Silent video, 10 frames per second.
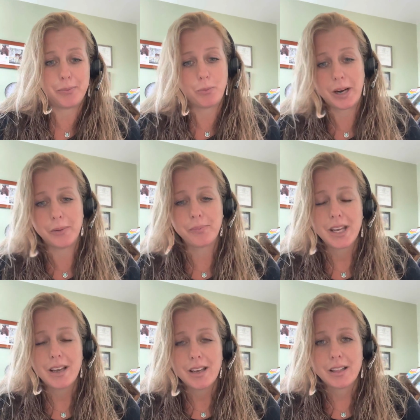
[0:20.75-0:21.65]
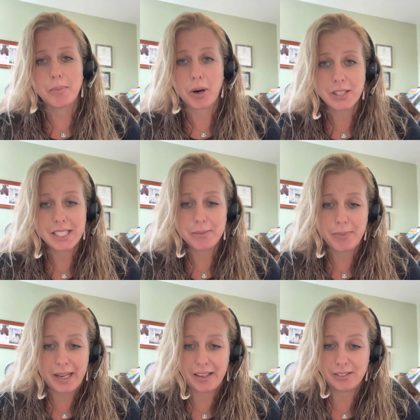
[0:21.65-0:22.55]
Well, the Part D
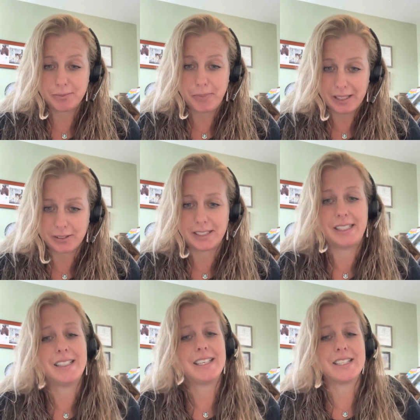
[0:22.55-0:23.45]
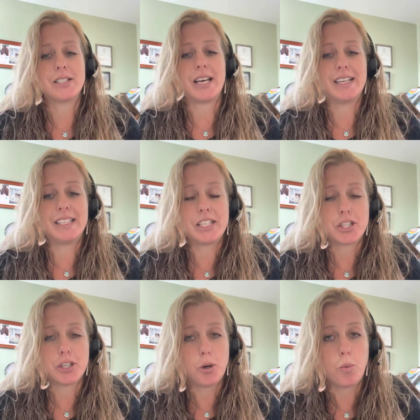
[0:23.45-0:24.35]
penalty is an
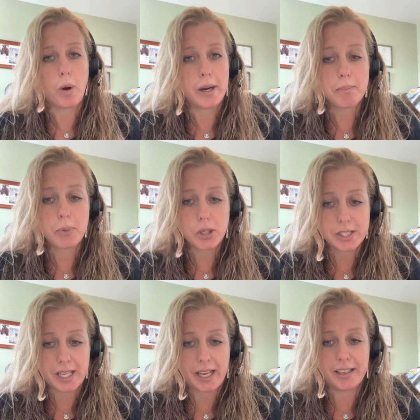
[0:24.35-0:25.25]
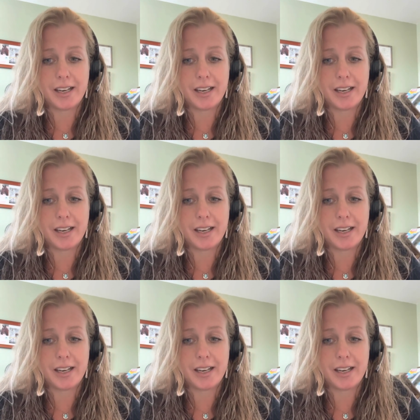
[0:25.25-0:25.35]
additional 1%